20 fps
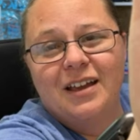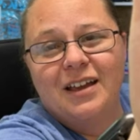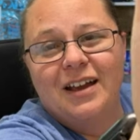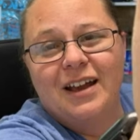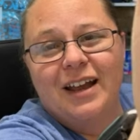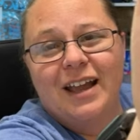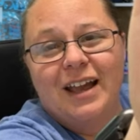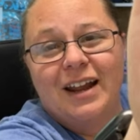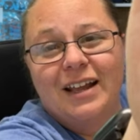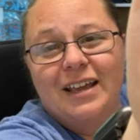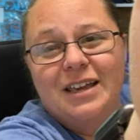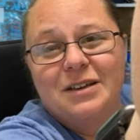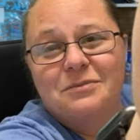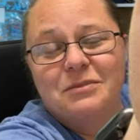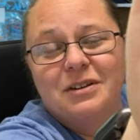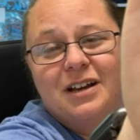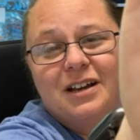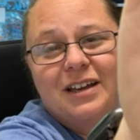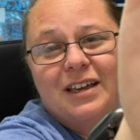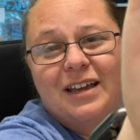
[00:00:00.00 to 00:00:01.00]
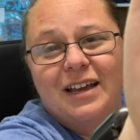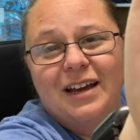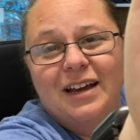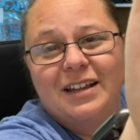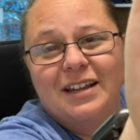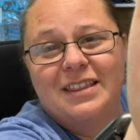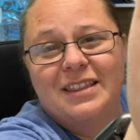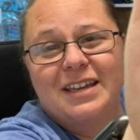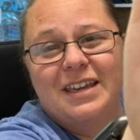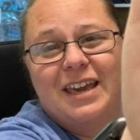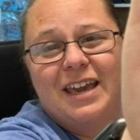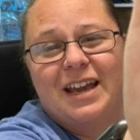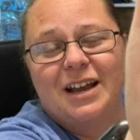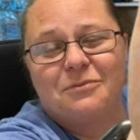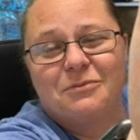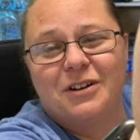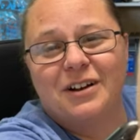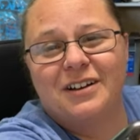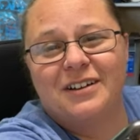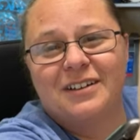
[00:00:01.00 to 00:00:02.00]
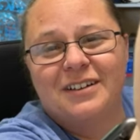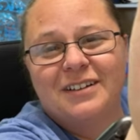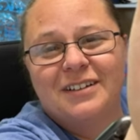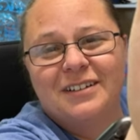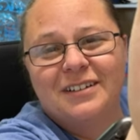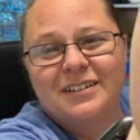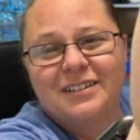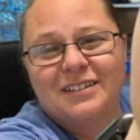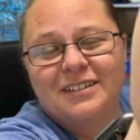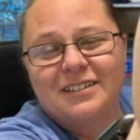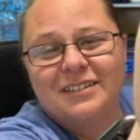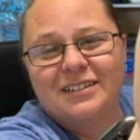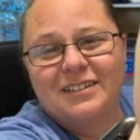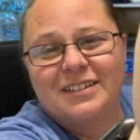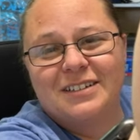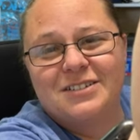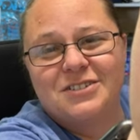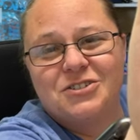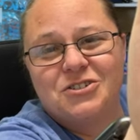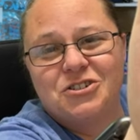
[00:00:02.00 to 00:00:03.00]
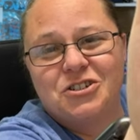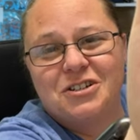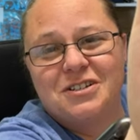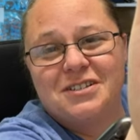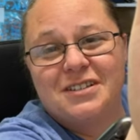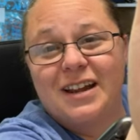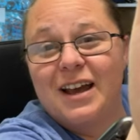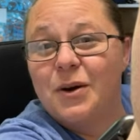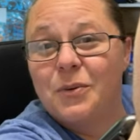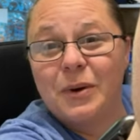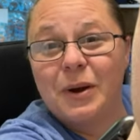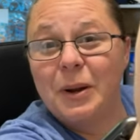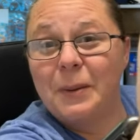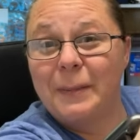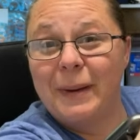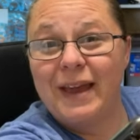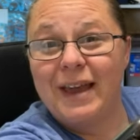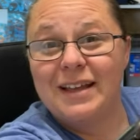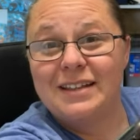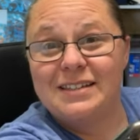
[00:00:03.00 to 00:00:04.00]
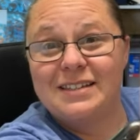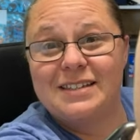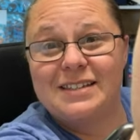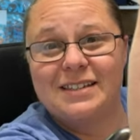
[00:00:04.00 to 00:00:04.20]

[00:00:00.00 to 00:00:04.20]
I gotta keep Nuggie under the camera because she's not wearing pants.